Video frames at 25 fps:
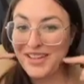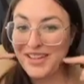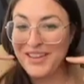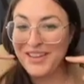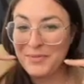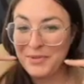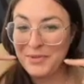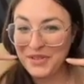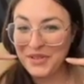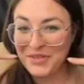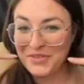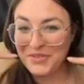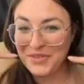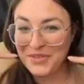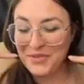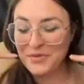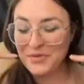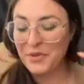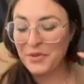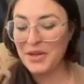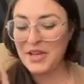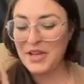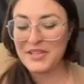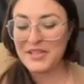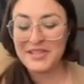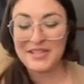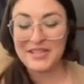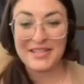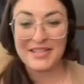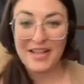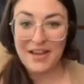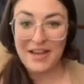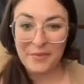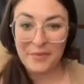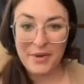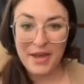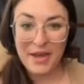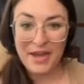beautiful voice
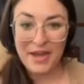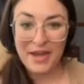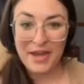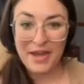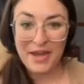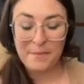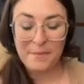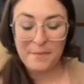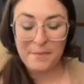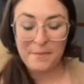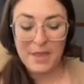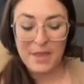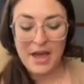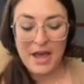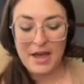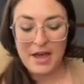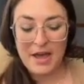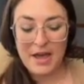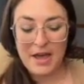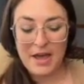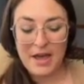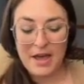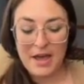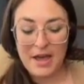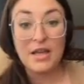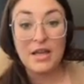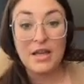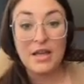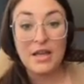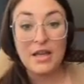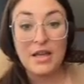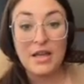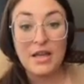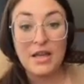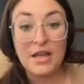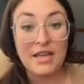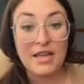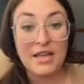that way. Um,
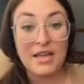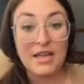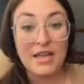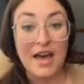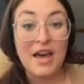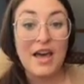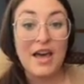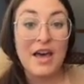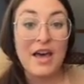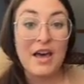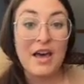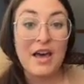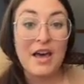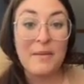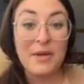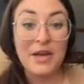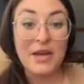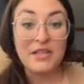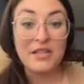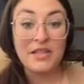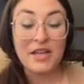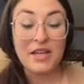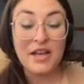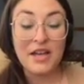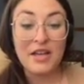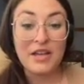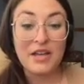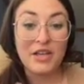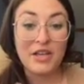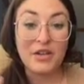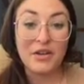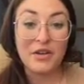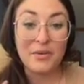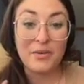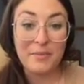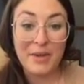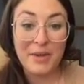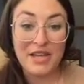yeah, Amanda,
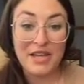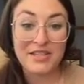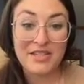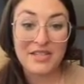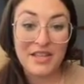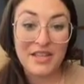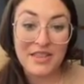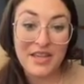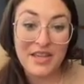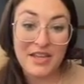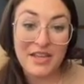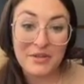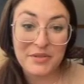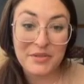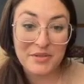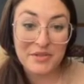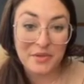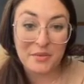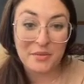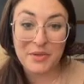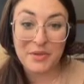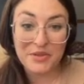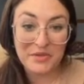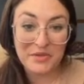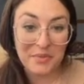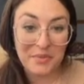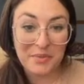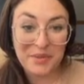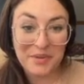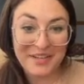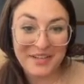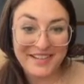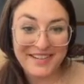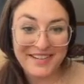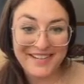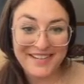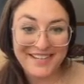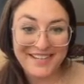you're amazing. Thank you so much for
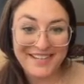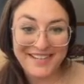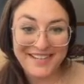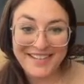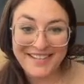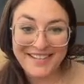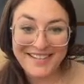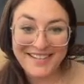being here.